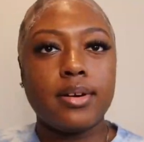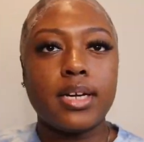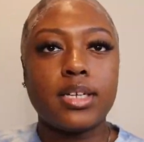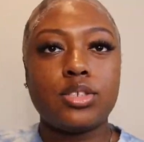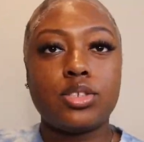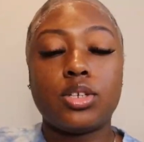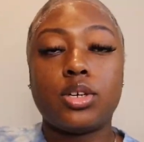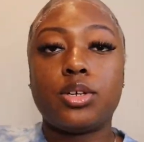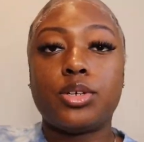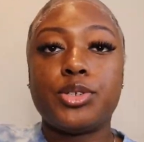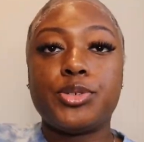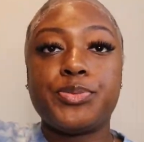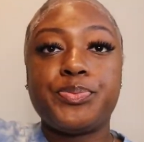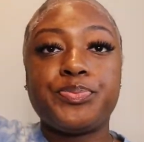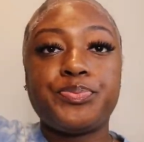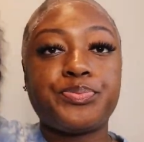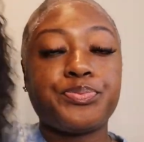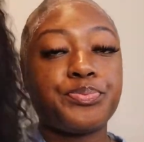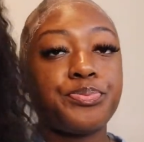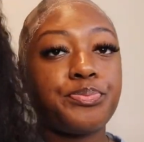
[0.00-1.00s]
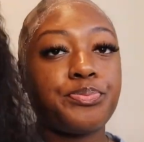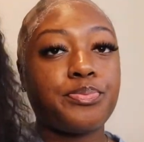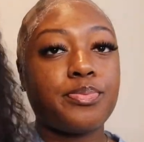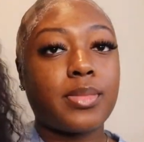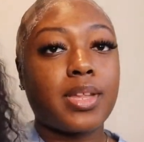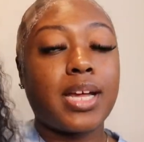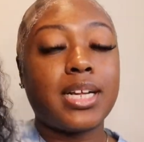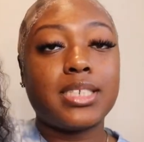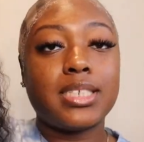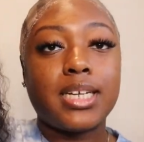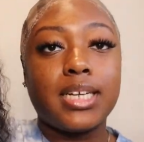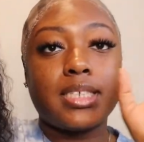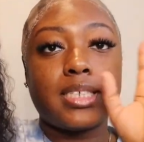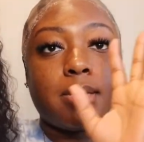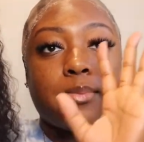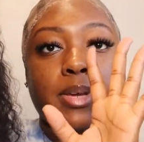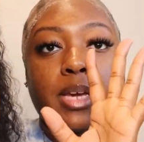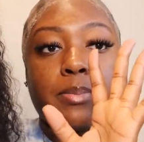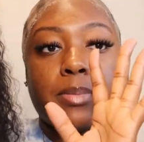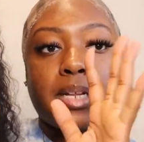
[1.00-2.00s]
right, so I just had to
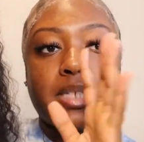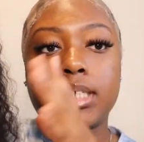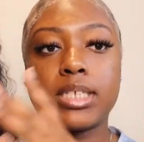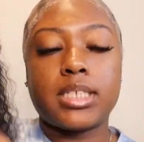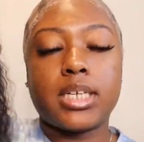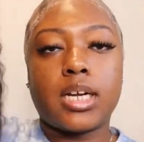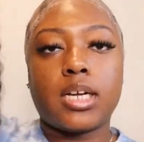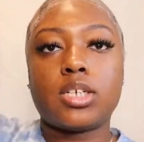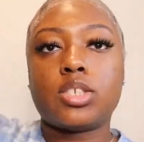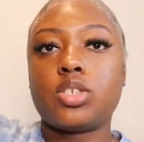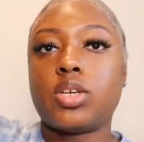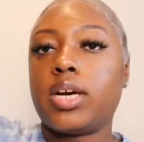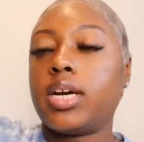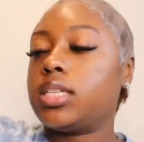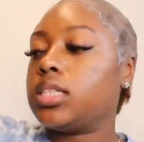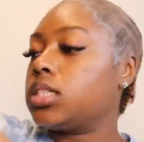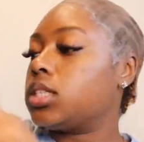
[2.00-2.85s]
make my TikTok, so I had